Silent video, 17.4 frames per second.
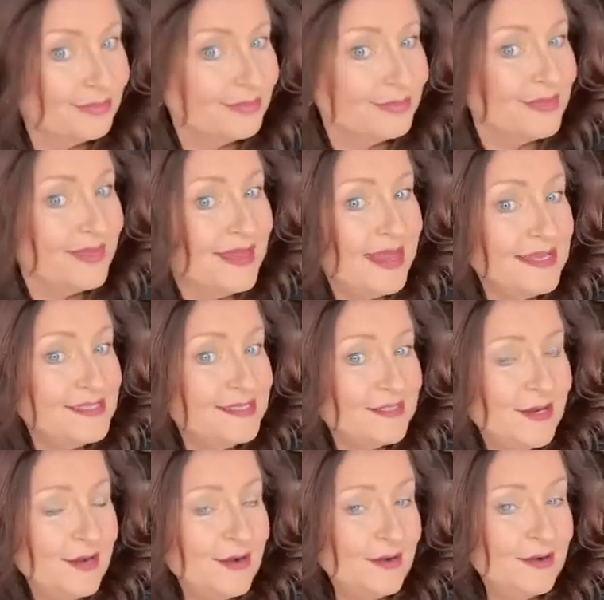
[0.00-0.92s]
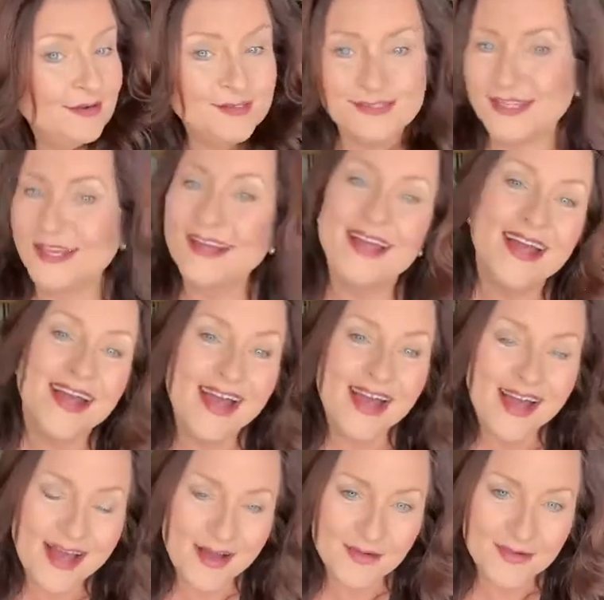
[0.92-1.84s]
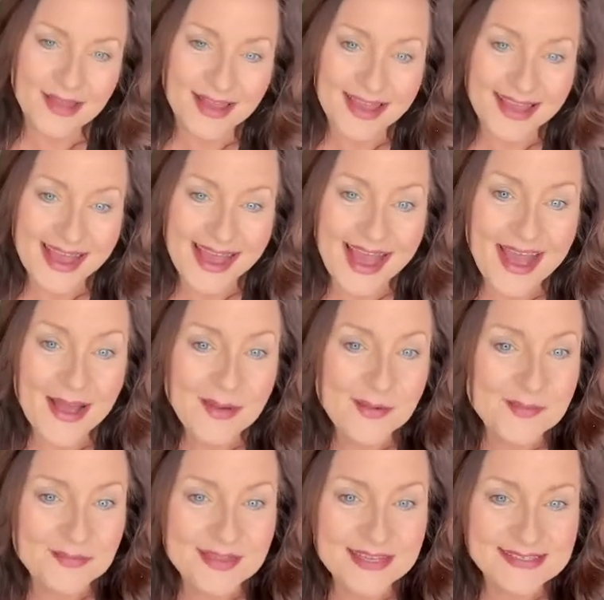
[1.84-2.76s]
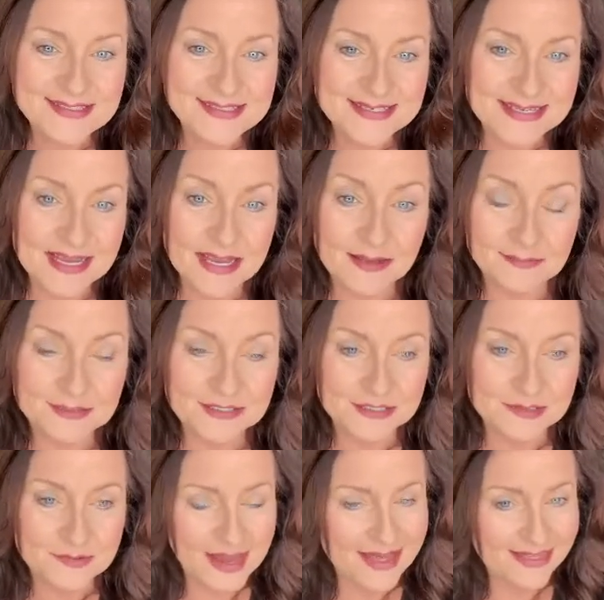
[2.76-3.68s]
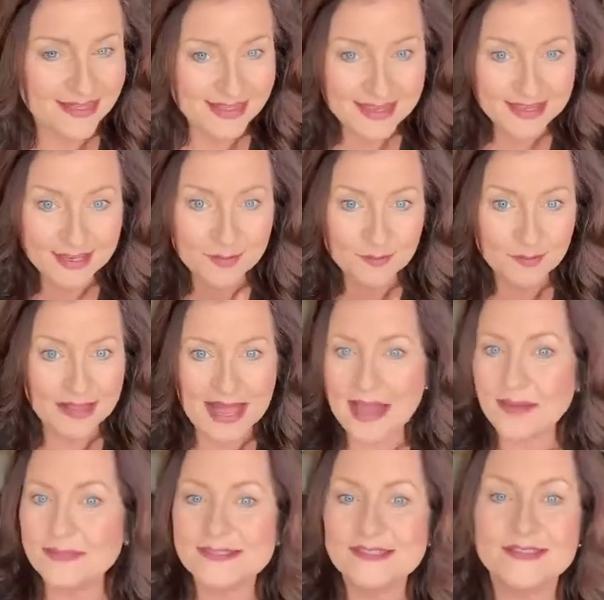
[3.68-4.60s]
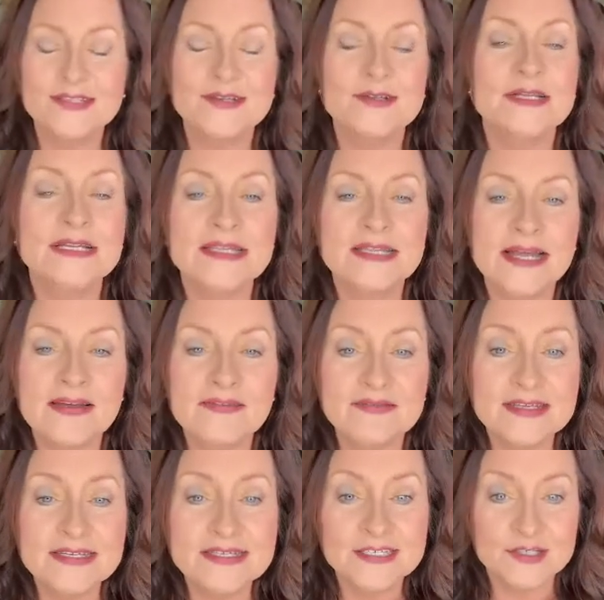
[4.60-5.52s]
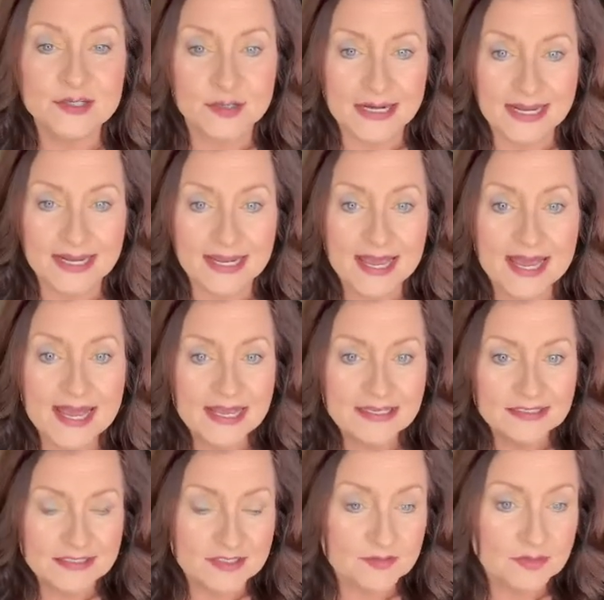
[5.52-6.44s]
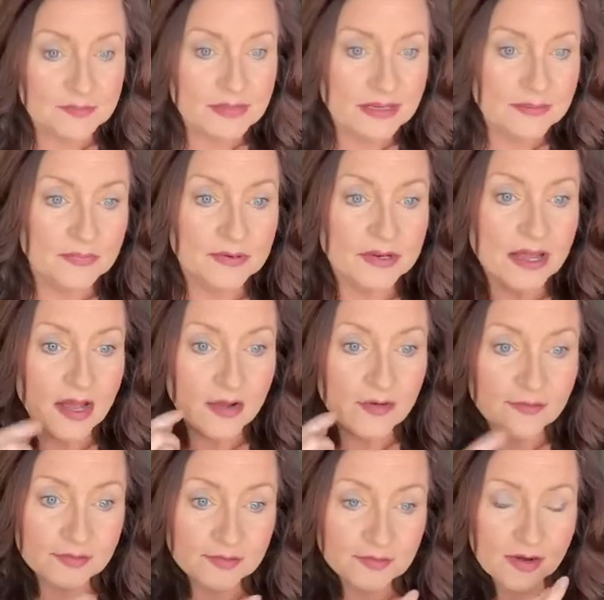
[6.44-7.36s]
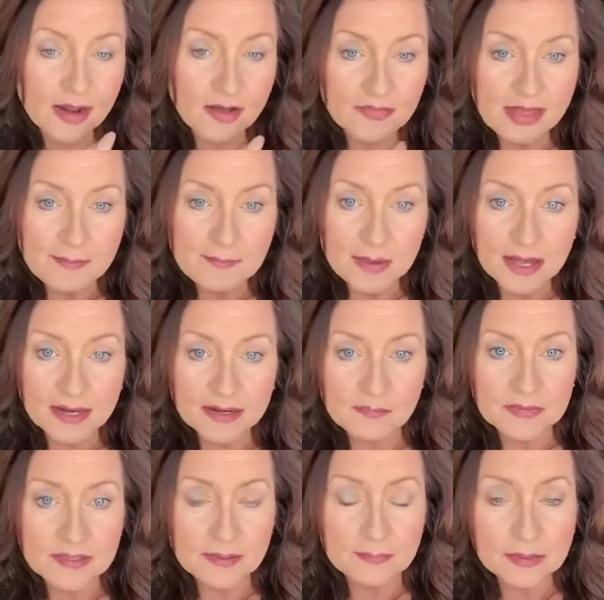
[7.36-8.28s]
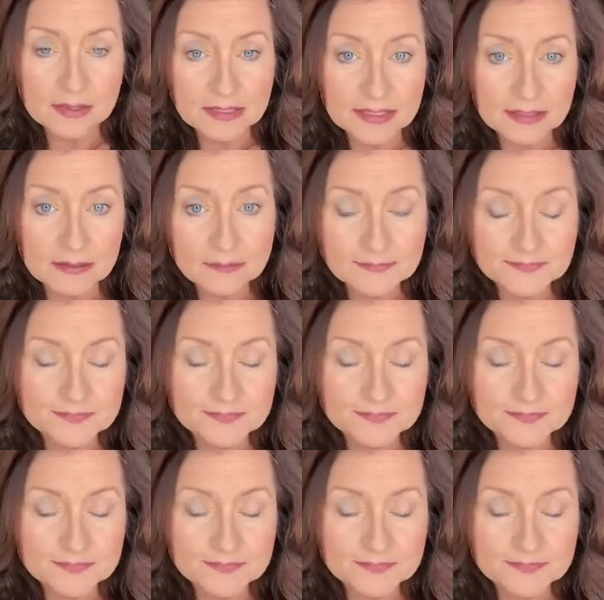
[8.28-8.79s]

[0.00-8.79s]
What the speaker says: Yes, girls. Okay, I hope this has helped you. I think you will absolutely love this trick. Just remember to overdraw that bottom lip a little